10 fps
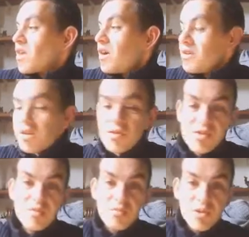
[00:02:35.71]
I know
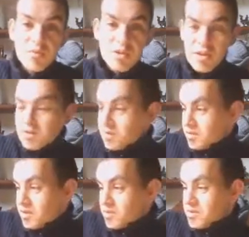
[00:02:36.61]
some people that
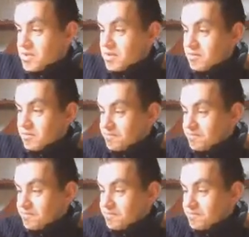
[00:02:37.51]
use it.